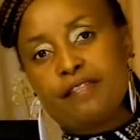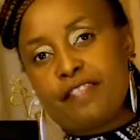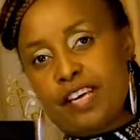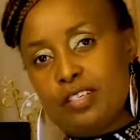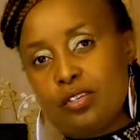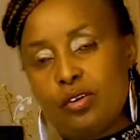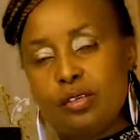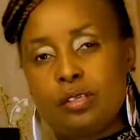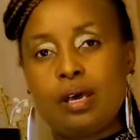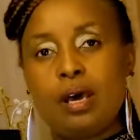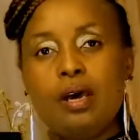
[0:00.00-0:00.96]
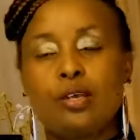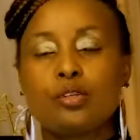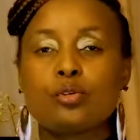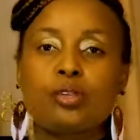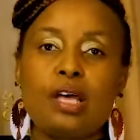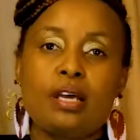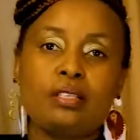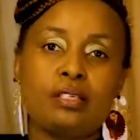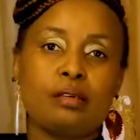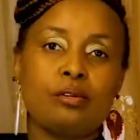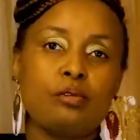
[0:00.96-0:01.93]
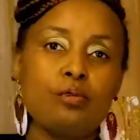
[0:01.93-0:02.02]
vessels, so that
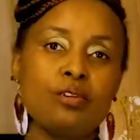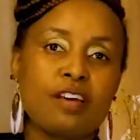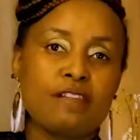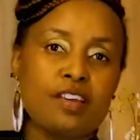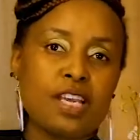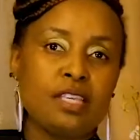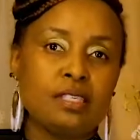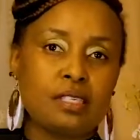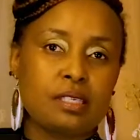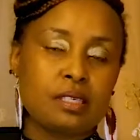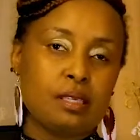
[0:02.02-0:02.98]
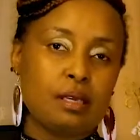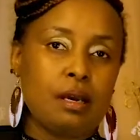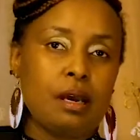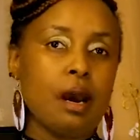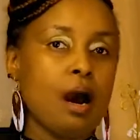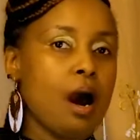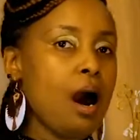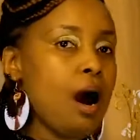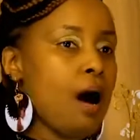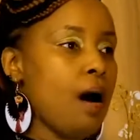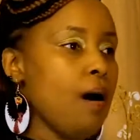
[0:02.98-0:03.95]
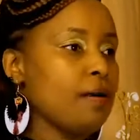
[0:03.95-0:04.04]
include the veins,
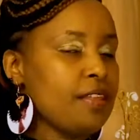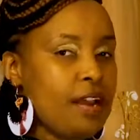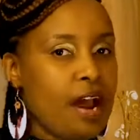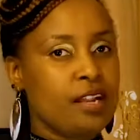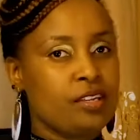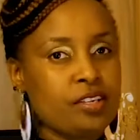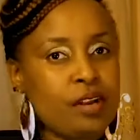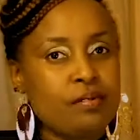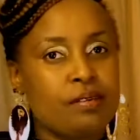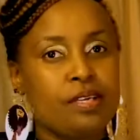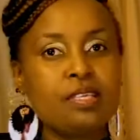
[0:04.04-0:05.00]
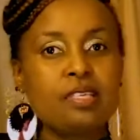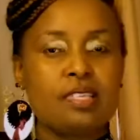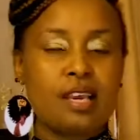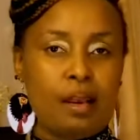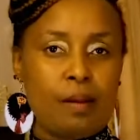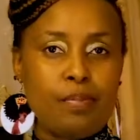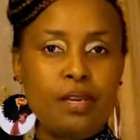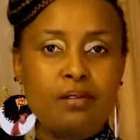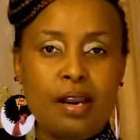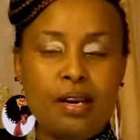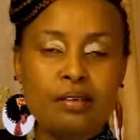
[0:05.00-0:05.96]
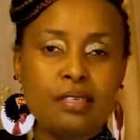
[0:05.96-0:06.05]
the arteries, the
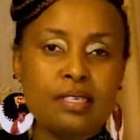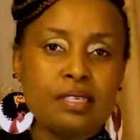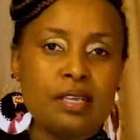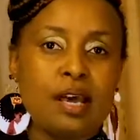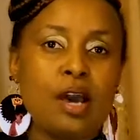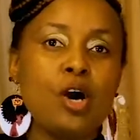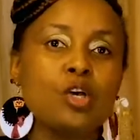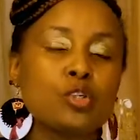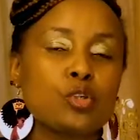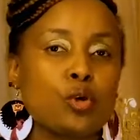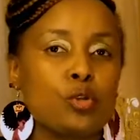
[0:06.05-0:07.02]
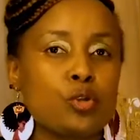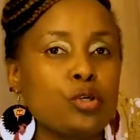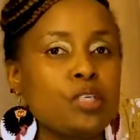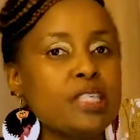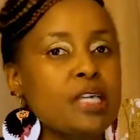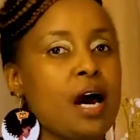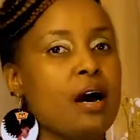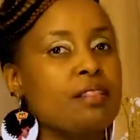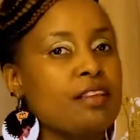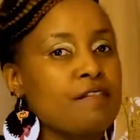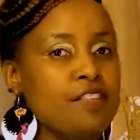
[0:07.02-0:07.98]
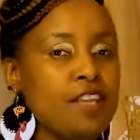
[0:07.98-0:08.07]
capillaries. So those are
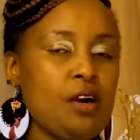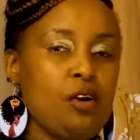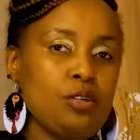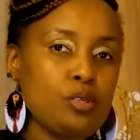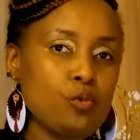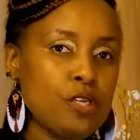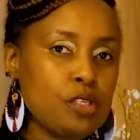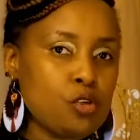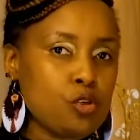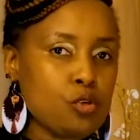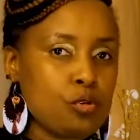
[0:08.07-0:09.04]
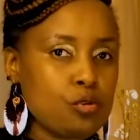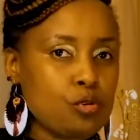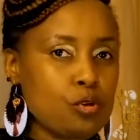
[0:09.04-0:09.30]
the vehicles which